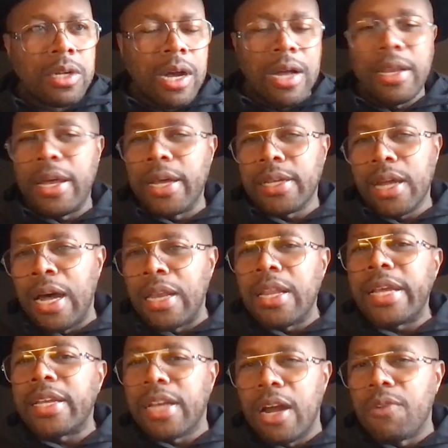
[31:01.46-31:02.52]
I
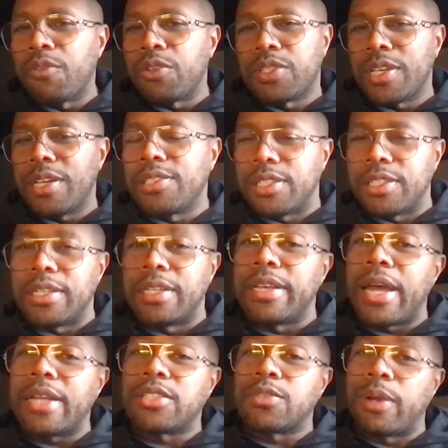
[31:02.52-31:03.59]
like conversation and
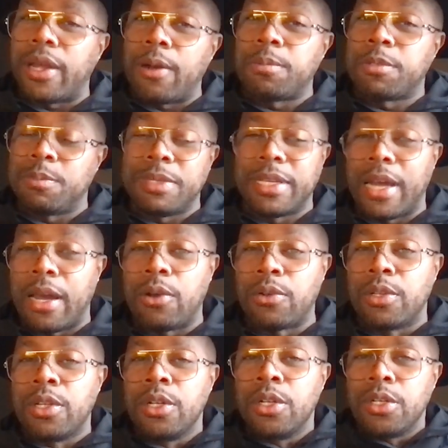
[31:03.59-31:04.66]
that's what helps me out.
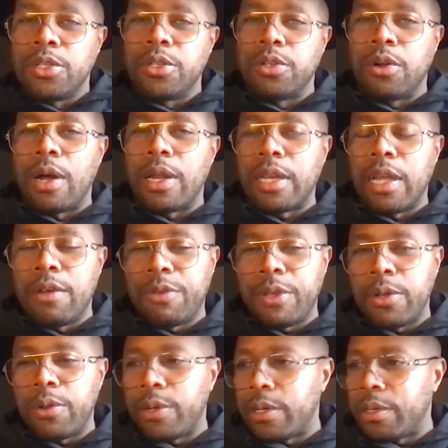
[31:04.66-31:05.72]
I love
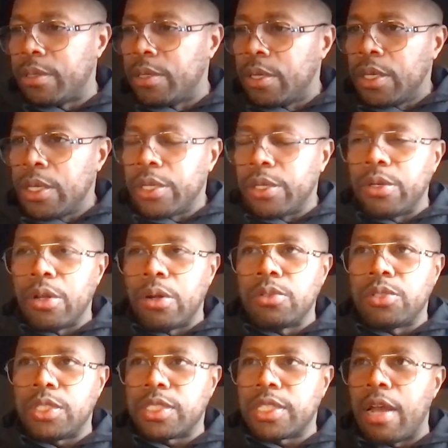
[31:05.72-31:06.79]
hearing,
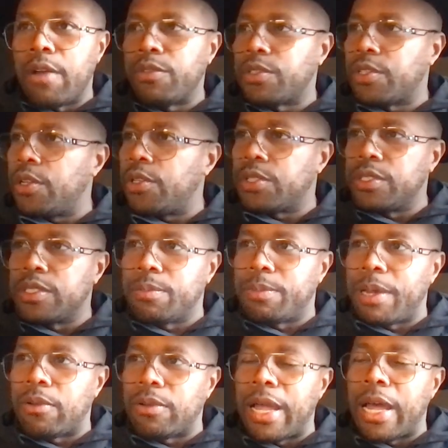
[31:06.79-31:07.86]
just conversations
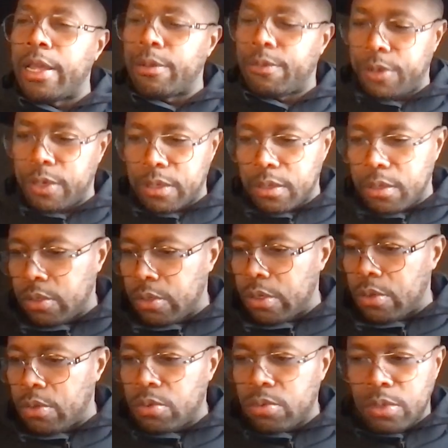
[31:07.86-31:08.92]
about life and,
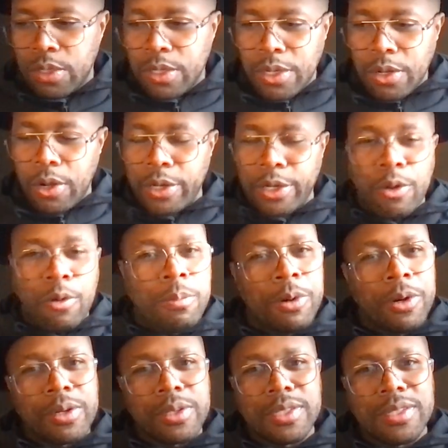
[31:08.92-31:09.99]

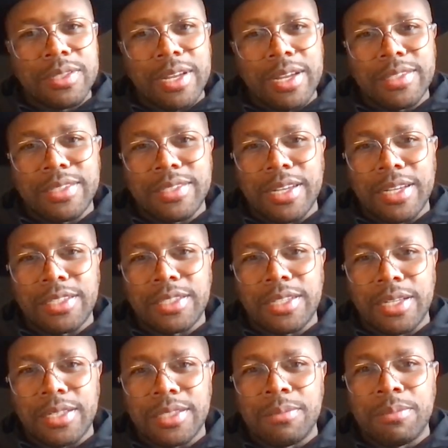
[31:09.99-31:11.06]
audiobooks and that's
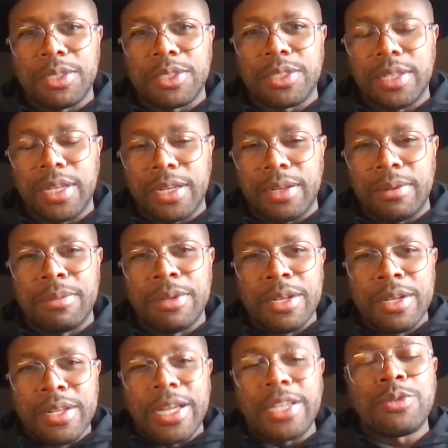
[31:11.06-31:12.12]
the mission
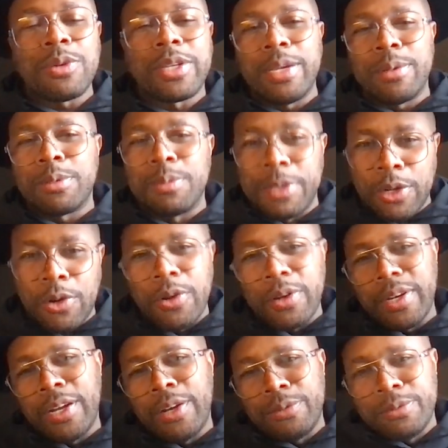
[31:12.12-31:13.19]
that's what keeps me going
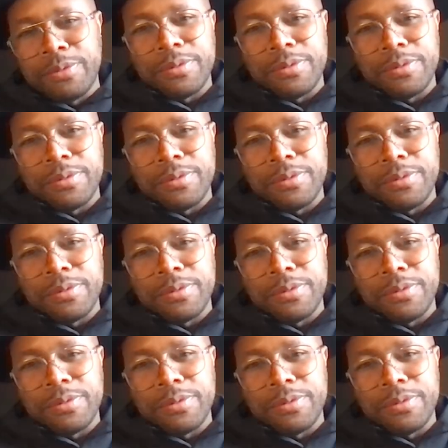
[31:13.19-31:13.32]
now.